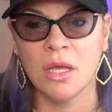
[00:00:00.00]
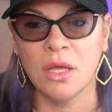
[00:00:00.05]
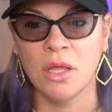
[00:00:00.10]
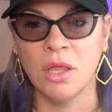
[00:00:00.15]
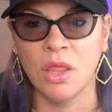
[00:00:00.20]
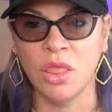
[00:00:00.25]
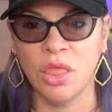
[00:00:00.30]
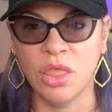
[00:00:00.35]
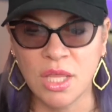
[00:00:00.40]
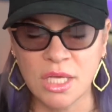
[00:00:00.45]

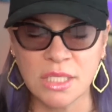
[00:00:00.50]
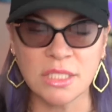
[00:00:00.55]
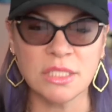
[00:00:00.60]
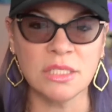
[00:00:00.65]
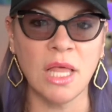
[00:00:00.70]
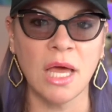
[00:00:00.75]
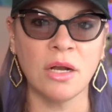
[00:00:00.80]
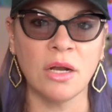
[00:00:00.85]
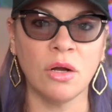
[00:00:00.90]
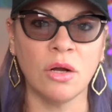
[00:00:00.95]
this
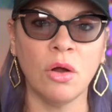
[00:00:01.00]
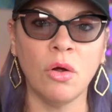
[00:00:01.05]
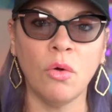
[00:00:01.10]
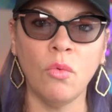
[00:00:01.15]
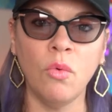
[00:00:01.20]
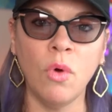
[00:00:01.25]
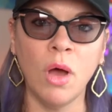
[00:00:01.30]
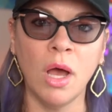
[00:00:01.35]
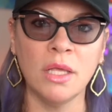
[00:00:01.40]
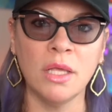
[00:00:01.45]
letter
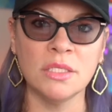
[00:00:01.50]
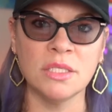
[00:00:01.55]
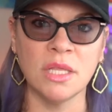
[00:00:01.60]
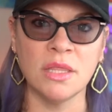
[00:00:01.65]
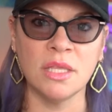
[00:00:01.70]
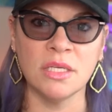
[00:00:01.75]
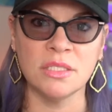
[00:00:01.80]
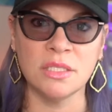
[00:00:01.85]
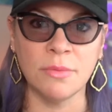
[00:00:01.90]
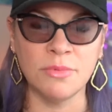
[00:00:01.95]
was
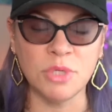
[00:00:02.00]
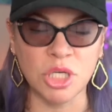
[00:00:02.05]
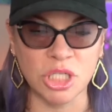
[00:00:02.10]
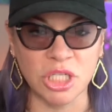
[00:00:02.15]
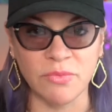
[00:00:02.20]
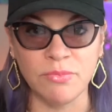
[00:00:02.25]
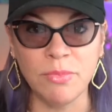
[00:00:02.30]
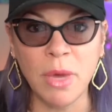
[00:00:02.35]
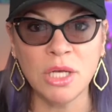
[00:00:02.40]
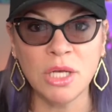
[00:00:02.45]
the subject
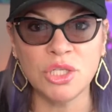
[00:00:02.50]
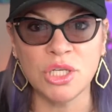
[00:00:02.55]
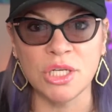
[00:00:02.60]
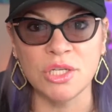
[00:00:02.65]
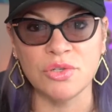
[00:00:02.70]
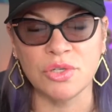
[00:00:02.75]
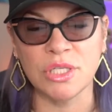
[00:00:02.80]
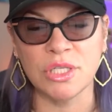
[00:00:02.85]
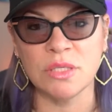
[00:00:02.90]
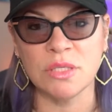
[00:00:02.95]
of much
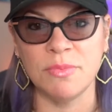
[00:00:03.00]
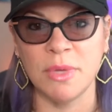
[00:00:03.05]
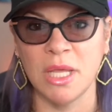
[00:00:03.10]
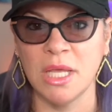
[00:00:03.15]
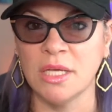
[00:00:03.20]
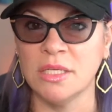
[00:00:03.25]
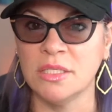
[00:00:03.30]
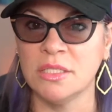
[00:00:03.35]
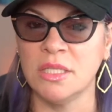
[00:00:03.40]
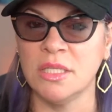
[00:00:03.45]
interest
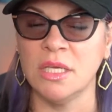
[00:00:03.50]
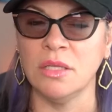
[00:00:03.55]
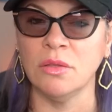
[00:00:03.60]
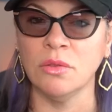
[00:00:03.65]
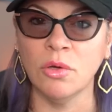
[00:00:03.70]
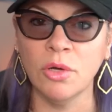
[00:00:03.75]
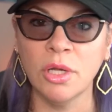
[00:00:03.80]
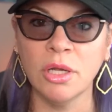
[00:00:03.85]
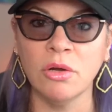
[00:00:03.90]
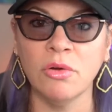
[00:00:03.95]
because the
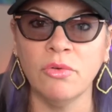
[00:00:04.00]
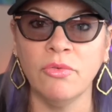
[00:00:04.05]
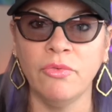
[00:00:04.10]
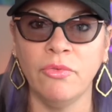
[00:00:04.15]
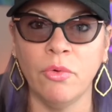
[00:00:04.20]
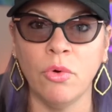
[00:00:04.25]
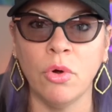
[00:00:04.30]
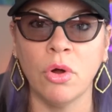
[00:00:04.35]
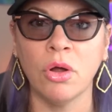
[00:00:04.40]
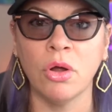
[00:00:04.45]
lawyer
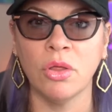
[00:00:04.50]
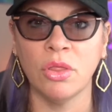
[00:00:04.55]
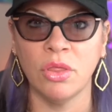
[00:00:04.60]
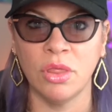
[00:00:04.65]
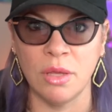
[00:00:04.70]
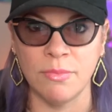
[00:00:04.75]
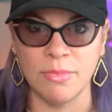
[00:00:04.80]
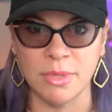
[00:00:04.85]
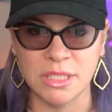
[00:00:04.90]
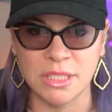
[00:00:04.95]
for
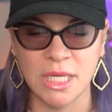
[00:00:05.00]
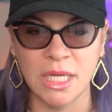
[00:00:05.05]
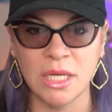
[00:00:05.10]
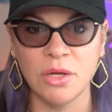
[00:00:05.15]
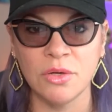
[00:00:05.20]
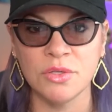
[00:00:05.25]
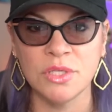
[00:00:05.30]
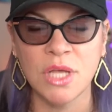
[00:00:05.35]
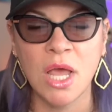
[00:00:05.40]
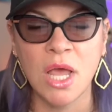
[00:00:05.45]
the
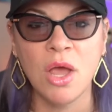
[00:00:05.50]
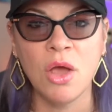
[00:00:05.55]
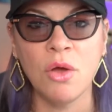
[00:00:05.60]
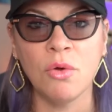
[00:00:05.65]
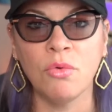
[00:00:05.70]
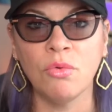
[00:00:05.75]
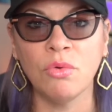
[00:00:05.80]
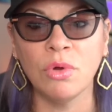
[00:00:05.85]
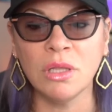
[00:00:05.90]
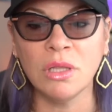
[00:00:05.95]
Petitos
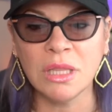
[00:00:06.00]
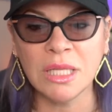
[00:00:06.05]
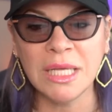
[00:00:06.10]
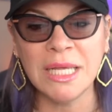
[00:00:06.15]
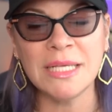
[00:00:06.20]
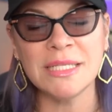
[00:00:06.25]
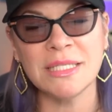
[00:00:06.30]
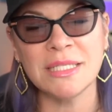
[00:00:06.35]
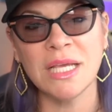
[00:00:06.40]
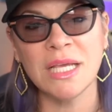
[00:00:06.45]

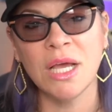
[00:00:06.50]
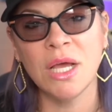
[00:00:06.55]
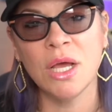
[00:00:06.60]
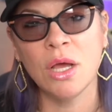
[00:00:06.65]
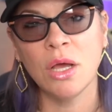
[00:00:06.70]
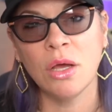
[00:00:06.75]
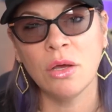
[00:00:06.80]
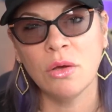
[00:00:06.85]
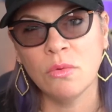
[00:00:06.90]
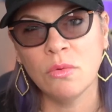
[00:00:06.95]
released,
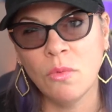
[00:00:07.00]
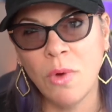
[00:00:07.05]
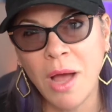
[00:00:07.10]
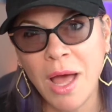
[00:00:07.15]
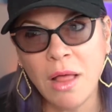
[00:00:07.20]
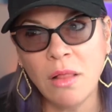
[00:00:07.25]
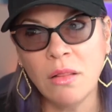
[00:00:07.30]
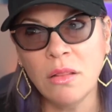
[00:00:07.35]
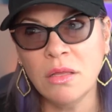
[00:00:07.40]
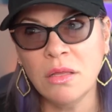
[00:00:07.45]

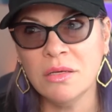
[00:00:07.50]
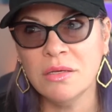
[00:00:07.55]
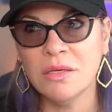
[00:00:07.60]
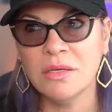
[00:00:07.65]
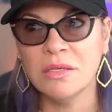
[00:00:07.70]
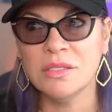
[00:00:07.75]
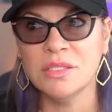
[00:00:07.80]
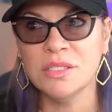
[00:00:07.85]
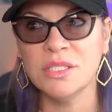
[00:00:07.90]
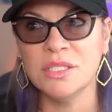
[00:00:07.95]
well,
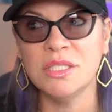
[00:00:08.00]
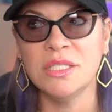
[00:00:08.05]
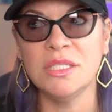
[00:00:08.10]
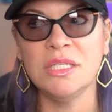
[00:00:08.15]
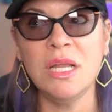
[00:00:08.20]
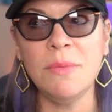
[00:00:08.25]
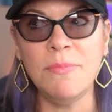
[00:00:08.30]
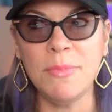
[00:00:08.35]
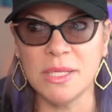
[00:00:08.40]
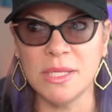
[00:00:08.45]

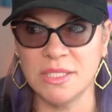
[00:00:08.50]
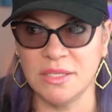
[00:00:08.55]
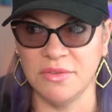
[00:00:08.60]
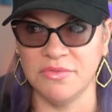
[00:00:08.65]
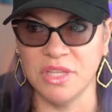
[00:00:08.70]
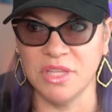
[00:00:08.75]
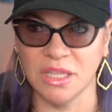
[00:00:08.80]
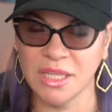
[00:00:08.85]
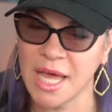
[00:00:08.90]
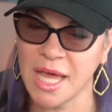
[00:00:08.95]
snippets of
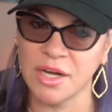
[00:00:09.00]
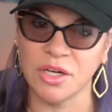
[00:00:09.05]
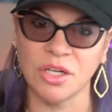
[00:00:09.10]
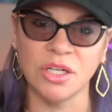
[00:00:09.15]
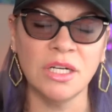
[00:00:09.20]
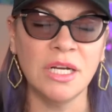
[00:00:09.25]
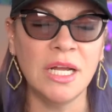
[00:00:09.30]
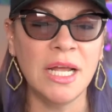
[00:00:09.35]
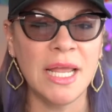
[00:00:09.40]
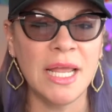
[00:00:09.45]
the
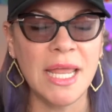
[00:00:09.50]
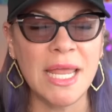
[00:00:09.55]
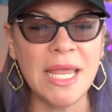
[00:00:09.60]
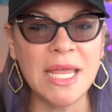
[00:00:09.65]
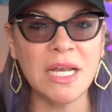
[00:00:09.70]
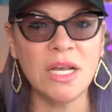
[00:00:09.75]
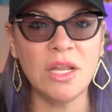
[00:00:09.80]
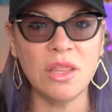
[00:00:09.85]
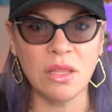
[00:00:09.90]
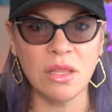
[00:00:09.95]
letter
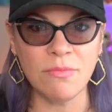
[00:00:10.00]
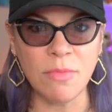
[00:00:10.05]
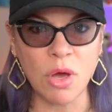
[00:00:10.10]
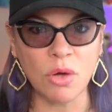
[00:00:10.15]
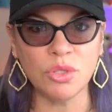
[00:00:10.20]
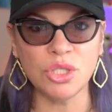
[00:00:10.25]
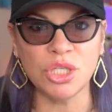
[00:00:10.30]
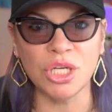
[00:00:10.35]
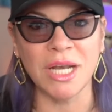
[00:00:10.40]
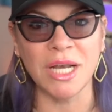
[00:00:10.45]
in the
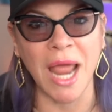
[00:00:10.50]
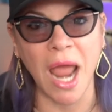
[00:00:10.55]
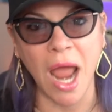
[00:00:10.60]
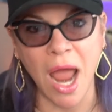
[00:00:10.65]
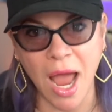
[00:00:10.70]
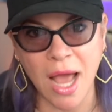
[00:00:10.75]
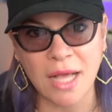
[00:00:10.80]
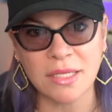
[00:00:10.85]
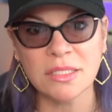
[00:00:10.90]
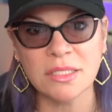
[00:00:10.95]
motion
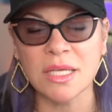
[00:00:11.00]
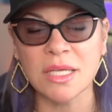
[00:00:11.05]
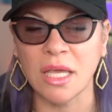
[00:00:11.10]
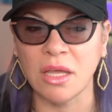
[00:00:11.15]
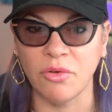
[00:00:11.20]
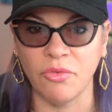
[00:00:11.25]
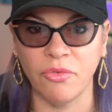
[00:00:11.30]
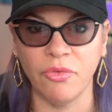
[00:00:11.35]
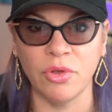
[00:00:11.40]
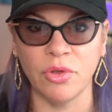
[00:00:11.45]

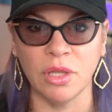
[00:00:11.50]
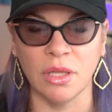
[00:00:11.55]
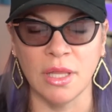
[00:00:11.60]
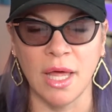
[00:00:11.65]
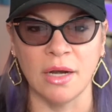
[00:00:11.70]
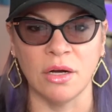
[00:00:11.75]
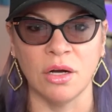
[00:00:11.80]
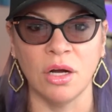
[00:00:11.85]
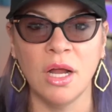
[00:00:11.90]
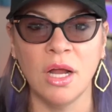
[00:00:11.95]
asking for the
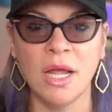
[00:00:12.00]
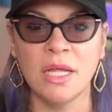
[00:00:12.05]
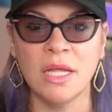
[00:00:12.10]
letter.